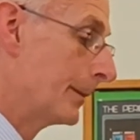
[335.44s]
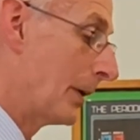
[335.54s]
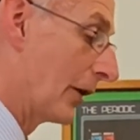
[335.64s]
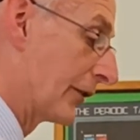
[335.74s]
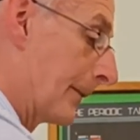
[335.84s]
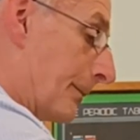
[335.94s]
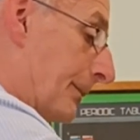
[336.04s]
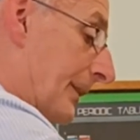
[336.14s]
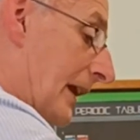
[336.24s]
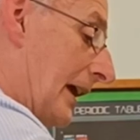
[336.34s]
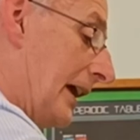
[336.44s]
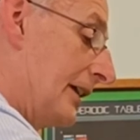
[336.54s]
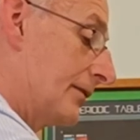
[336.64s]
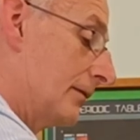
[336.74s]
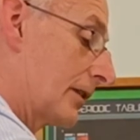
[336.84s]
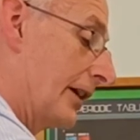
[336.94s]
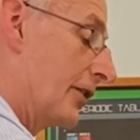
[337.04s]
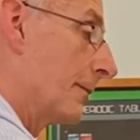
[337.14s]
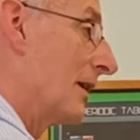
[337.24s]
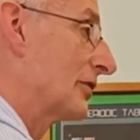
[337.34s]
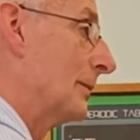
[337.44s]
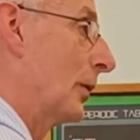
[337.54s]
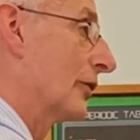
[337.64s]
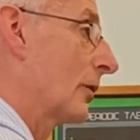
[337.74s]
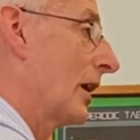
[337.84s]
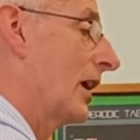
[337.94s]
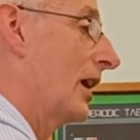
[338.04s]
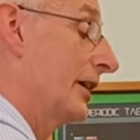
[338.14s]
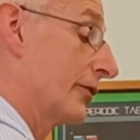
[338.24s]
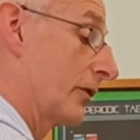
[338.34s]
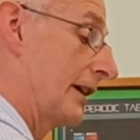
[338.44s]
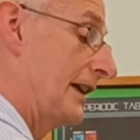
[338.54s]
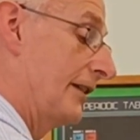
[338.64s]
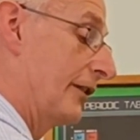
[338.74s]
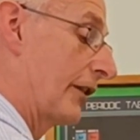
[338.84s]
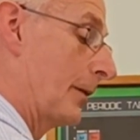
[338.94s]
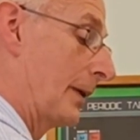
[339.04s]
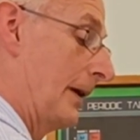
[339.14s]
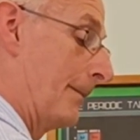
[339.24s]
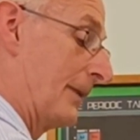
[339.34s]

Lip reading: But the melting point is quite high, so I'm going to heat this up.